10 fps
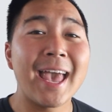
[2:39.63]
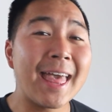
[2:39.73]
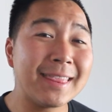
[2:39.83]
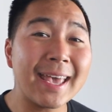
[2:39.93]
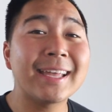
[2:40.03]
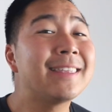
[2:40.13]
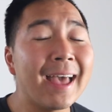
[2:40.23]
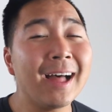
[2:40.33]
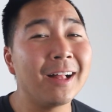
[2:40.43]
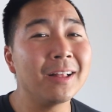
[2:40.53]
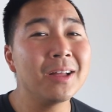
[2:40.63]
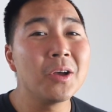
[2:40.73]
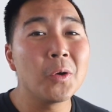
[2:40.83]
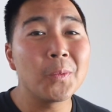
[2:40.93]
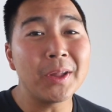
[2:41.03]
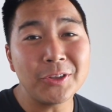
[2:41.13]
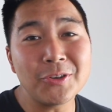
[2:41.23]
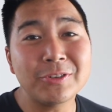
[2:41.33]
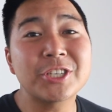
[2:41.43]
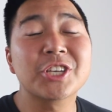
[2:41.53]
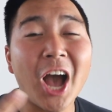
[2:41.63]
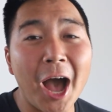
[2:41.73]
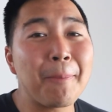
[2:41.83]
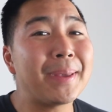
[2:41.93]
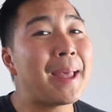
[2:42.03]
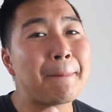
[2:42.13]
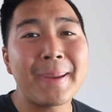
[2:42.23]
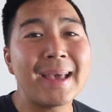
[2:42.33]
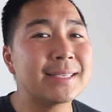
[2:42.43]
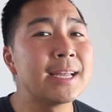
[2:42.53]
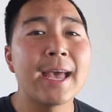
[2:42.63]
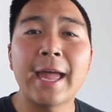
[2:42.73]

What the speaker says: and they can tell when you just copy and paste